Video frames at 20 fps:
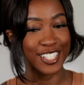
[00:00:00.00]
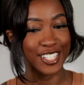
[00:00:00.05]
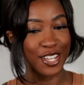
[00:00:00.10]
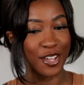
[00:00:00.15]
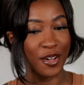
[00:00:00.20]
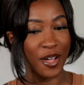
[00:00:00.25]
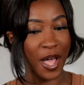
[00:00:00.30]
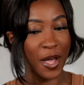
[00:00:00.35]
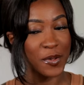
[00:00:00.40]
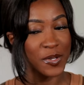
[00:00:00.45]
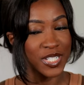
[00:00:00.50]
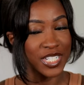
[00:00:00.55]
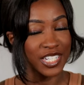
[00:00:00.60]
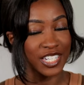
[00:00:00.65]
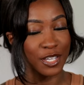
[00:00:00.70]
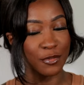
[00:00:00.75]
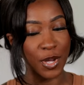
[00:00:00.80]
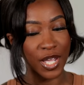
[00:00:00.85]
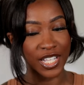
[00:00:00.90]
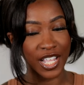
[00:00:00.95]
So I was
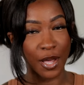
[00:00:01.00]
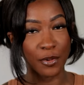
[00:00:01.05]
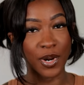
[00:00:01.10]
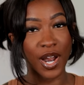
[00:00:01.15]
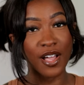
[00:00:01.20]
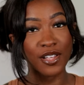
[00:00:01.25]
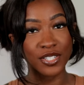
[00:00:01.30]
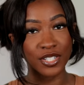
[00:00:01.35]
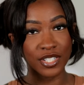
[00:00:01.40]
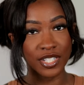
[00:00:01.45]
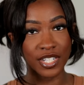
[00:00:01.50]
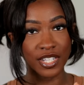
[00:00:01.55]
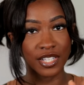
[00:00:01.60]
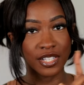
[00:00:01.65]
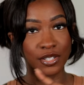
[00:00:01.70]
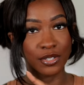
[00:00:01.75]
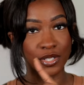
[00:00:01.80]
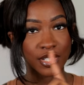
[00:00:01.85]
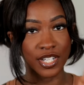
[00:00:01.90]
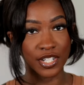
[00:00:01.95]
thinking about that one. I also see the
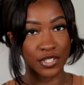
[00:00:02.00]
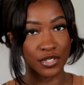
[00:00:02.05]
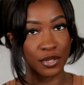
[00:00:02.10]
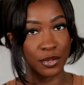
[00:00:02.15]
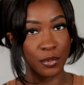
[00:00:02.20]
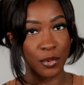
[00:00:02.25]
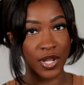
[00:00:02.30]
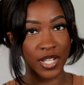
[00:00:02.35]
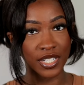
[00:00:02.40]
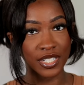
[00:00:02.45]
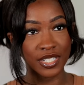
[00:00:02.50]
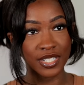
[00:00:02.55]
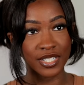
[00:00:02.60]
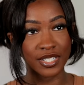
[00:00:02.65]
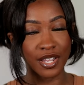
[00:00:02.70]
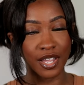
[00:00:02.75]
little digital ones.